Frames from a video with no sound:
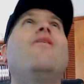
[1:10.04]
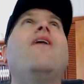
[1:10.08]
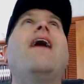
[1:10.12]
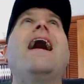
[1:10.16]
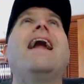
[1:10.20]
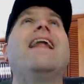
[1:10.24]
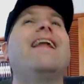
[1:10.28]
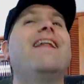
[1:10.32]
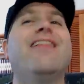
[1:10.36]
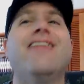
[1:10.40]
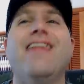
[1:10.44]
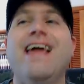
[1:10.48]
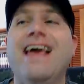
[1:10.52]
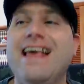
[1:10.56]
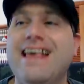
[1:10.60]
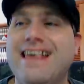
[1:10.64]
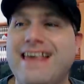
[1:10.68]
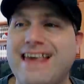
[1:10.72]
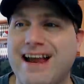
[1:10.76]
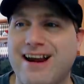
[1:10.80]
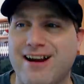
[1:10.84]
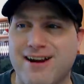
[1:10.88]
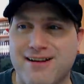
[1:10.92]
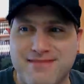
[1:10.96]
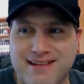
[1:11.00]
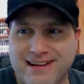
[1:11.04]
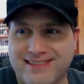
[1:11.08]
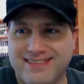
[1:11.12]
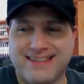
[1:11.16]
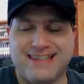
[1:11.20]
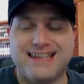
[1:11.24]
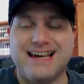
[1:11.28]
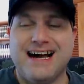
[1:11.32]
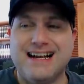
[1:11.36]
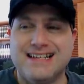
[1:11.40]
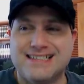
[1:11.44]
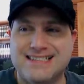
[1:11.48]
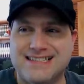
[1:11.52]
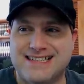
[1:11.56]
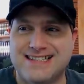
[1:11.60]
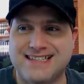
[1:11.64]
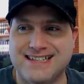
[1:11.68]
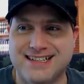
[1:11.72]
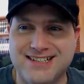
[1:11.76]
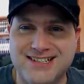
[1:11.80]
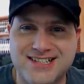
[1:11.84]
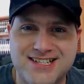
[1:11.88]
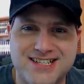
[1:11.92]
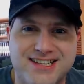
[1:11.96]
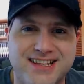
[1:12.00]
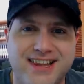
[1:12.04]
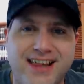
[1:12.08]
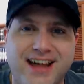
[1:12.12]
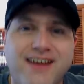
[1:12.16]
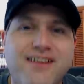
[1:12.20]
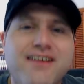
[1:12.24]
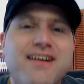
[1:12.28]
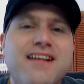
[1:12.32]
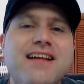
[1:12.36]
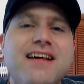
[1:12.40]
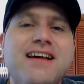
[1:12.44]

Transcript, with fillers: why do they care about the Constitution, though?